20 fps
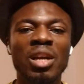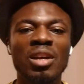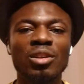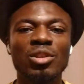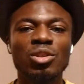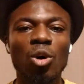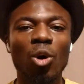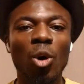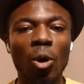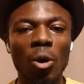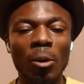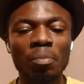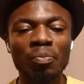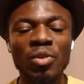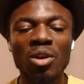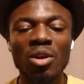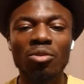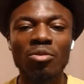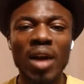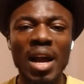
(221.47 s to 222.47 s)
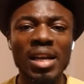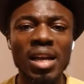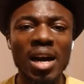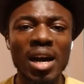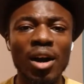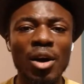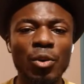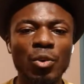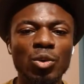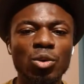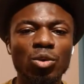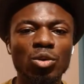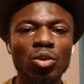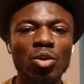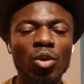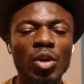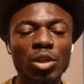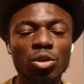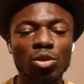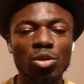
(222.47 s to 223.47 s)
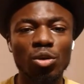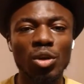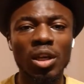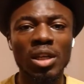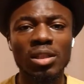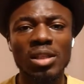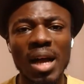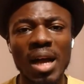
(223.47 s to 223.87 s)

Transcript: So right now we'll go into it.